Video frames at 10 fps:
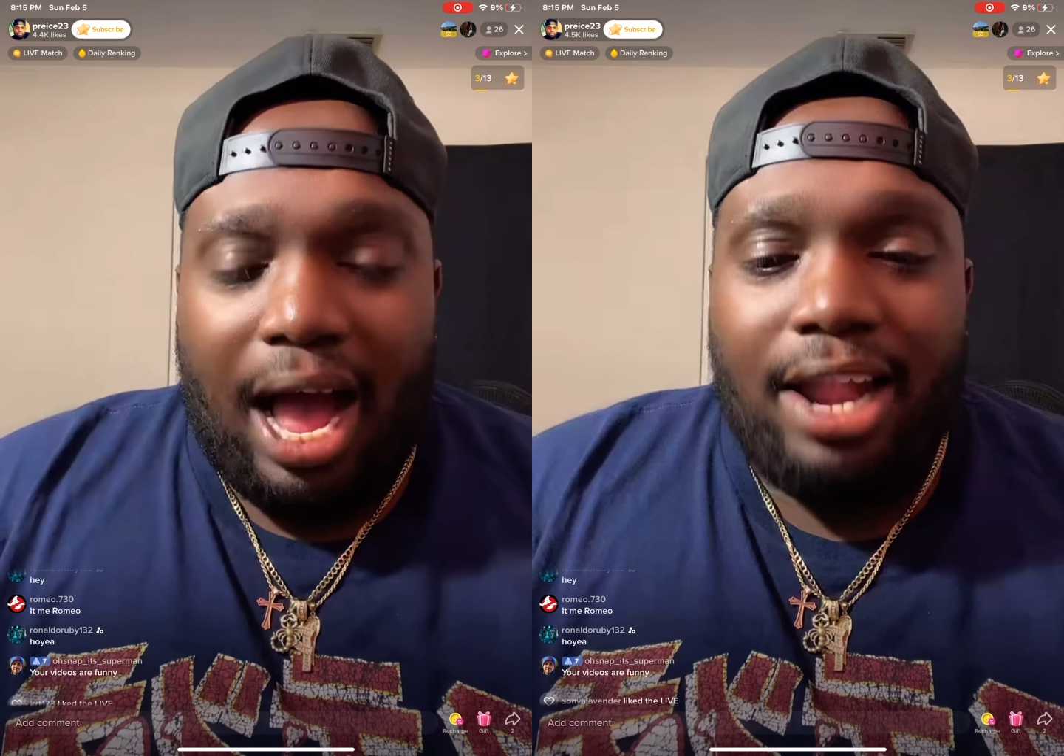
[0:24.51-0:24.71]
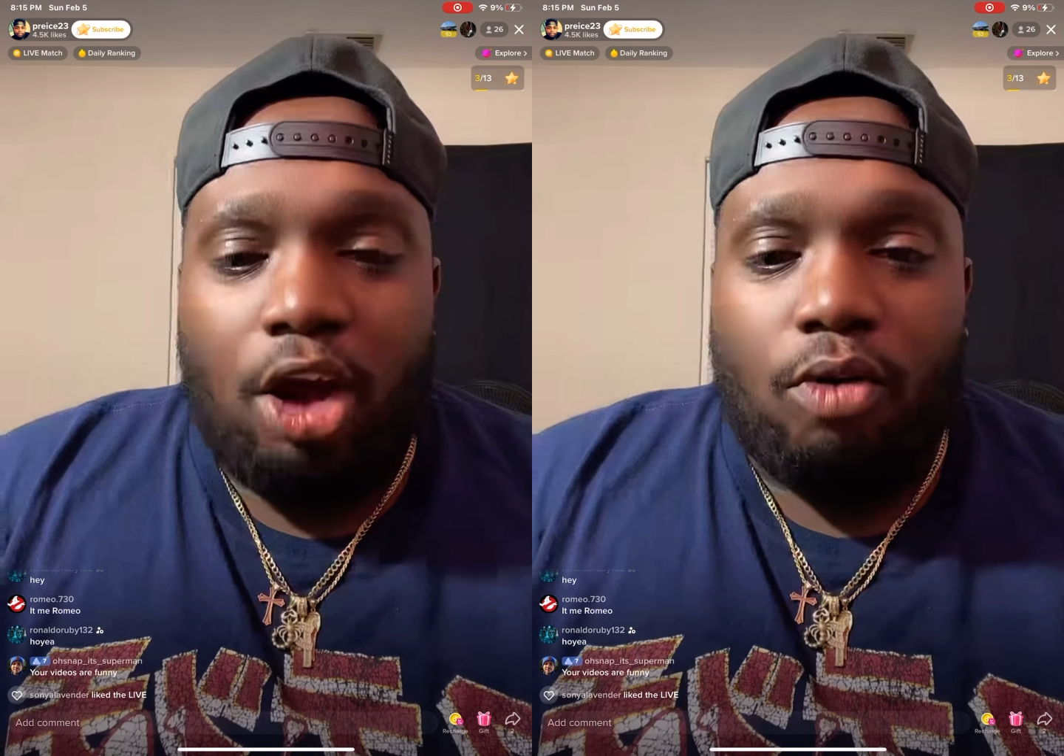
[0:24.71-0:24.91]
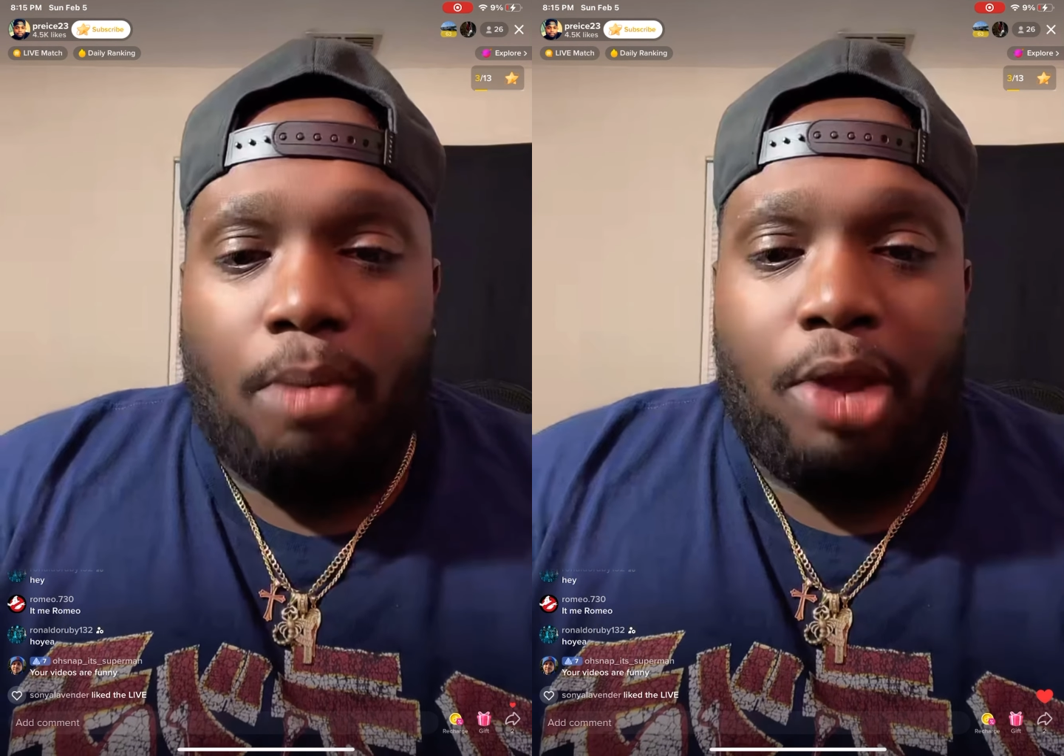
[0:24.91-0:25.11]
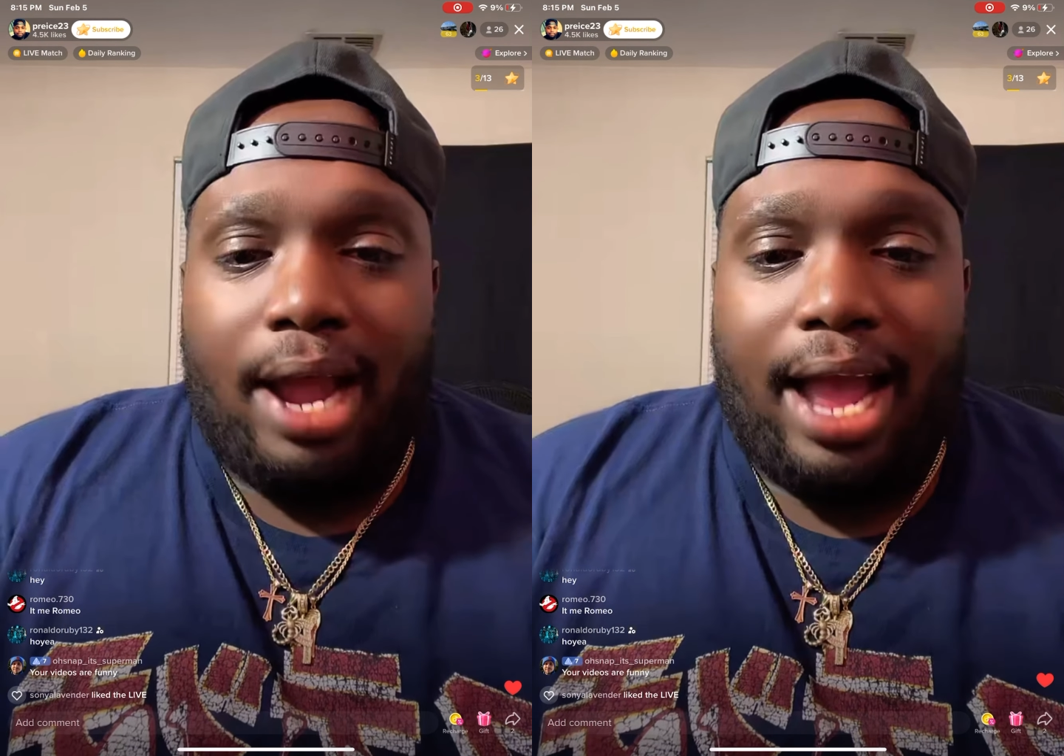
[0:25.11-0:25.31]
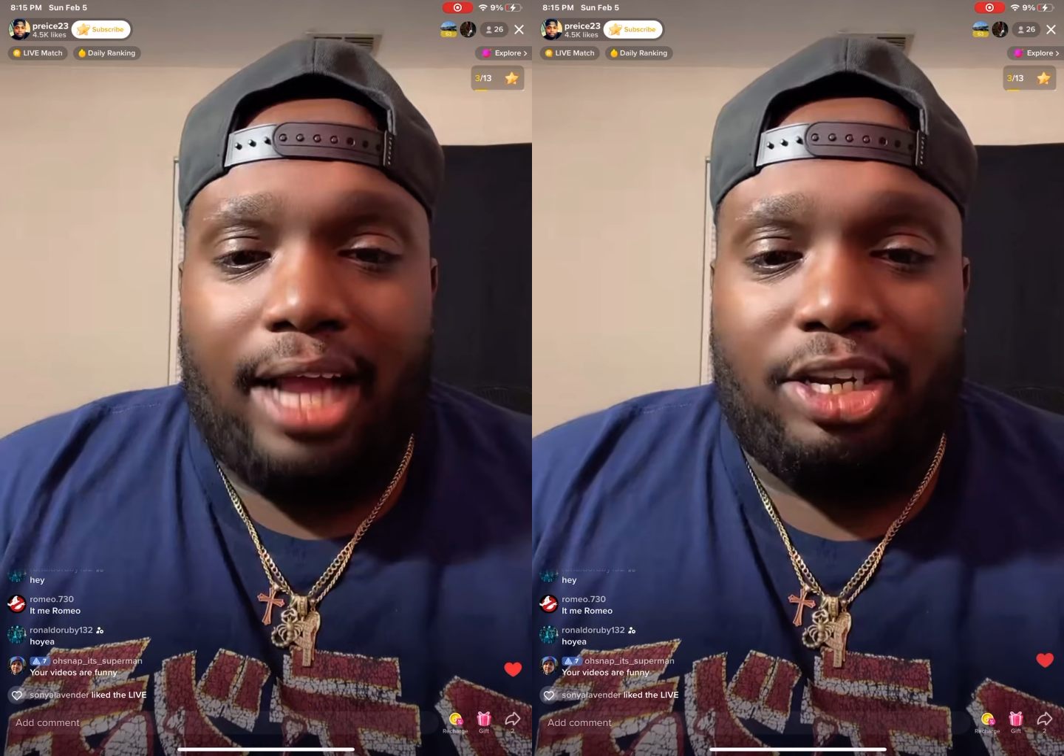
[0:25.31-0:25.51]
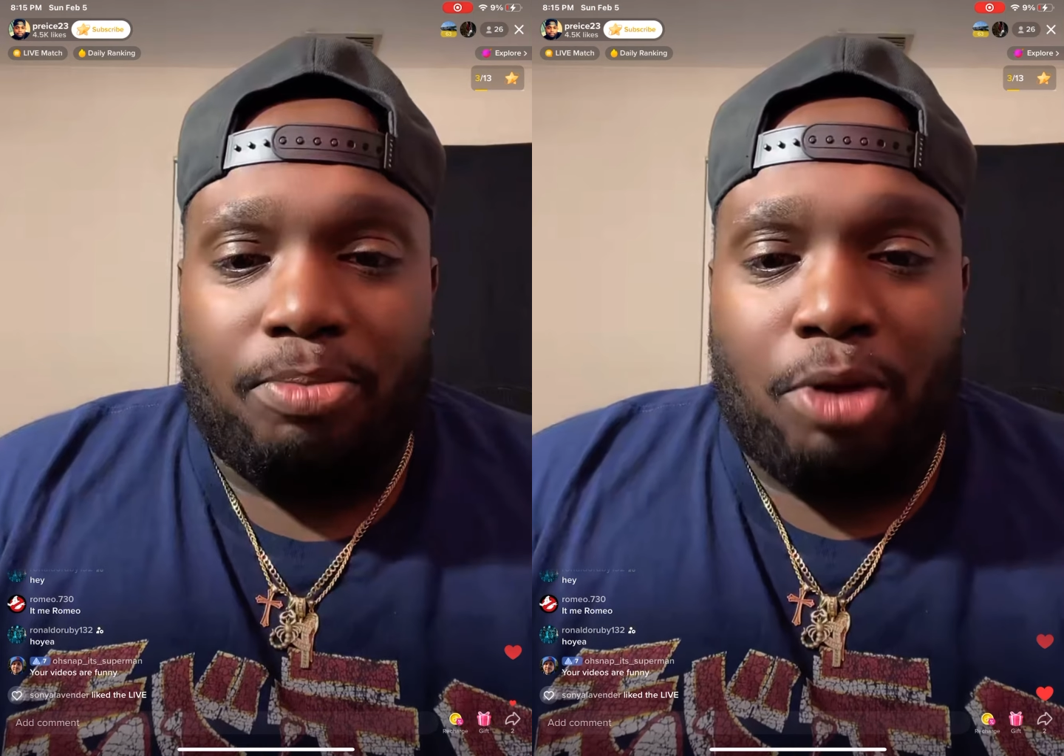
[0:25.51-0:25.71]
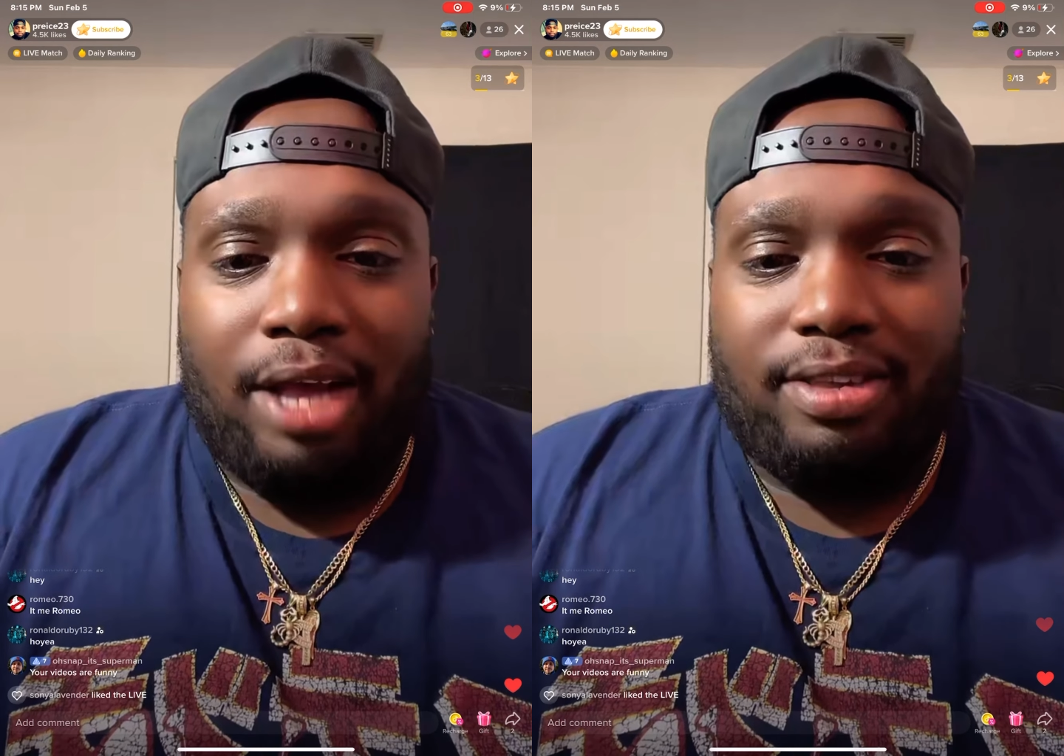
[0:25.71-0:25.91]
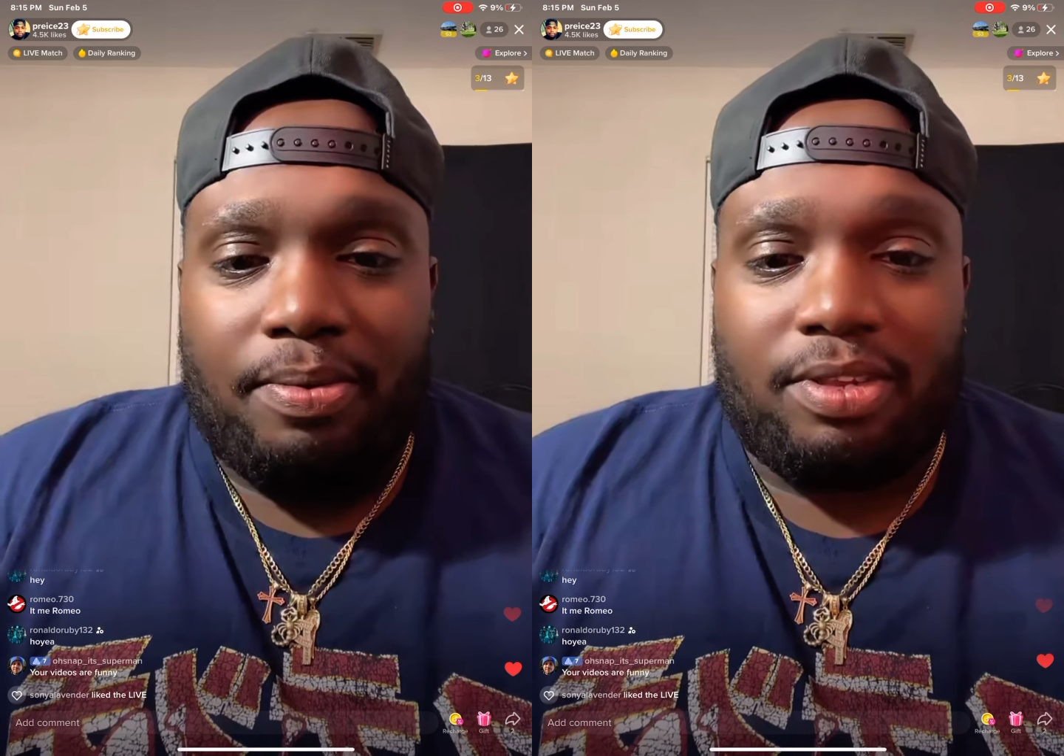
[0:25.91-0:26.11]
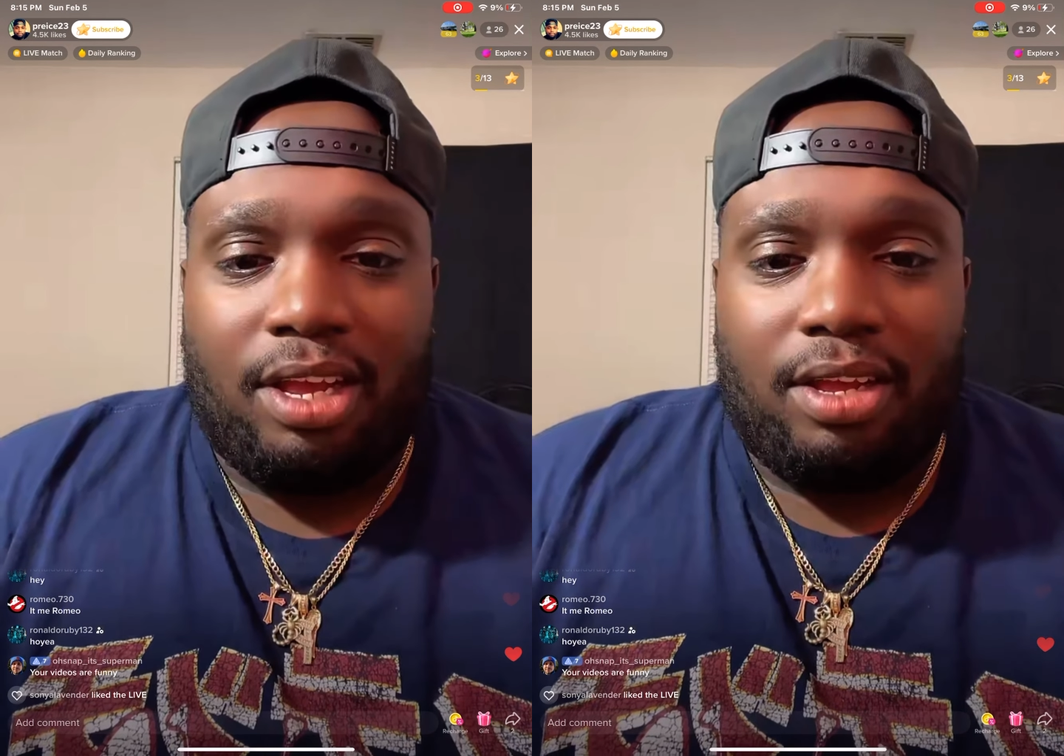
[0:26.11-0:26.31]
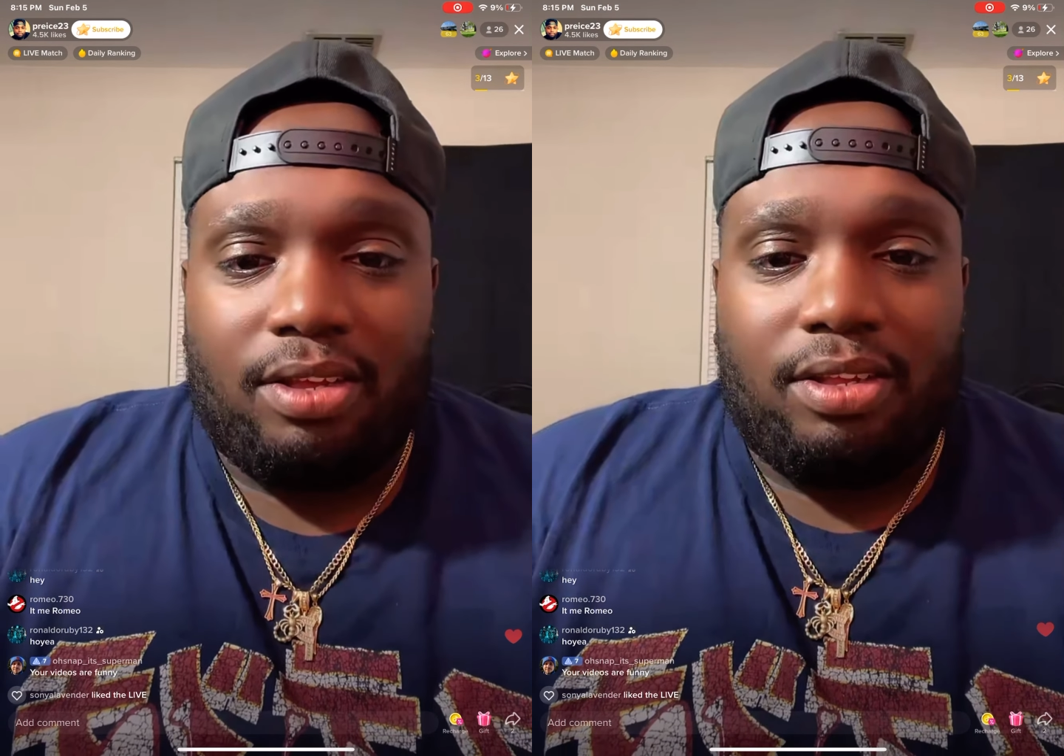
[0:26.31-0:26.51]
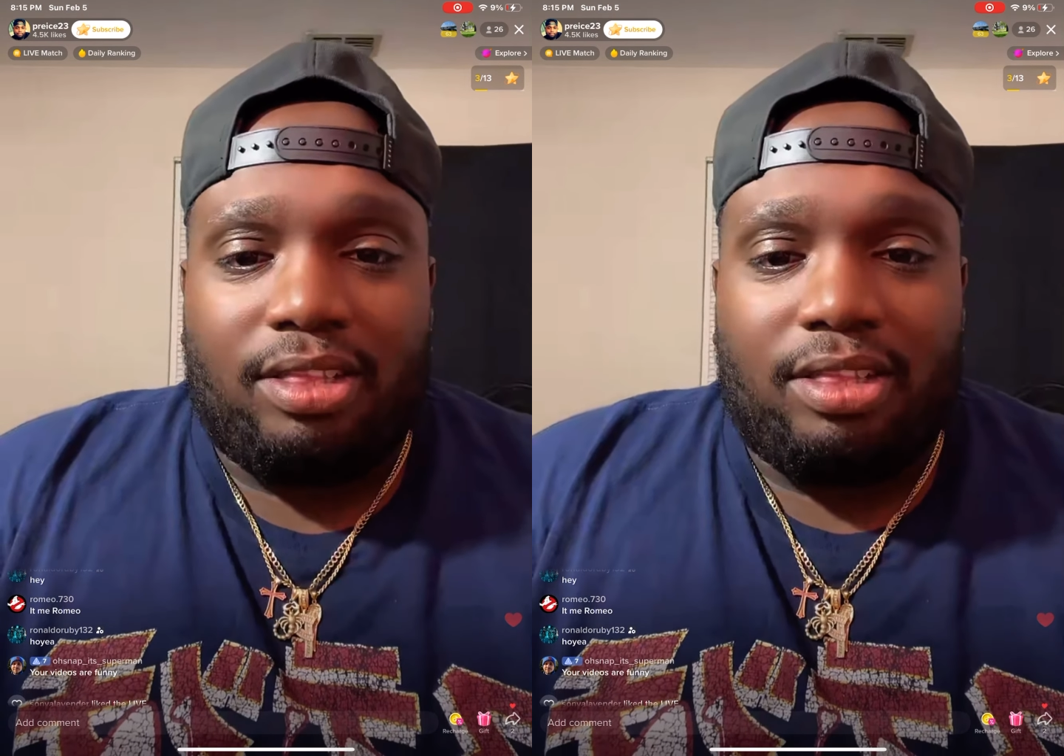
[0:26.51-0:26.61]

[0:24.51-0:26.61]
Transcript: I know, Romeo, I got you, bro. I said, what's up?